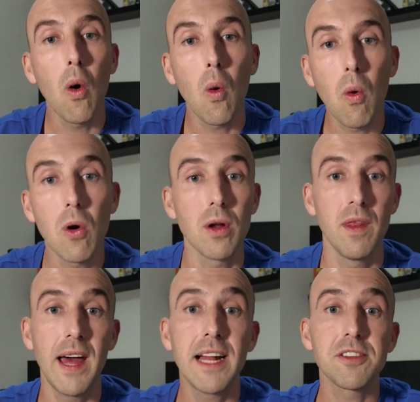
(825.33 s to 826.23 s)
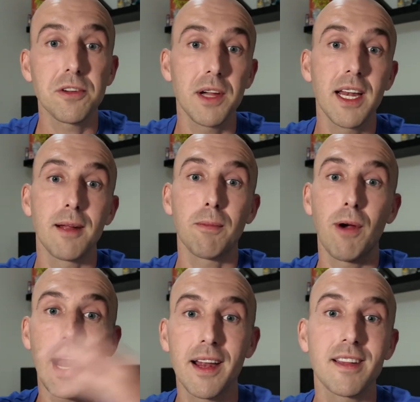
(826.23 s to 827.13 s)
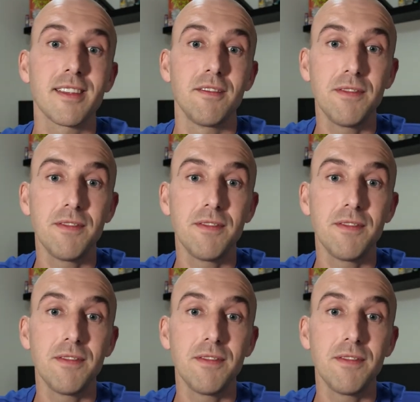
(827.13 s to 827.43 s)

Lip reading: or that's creating products and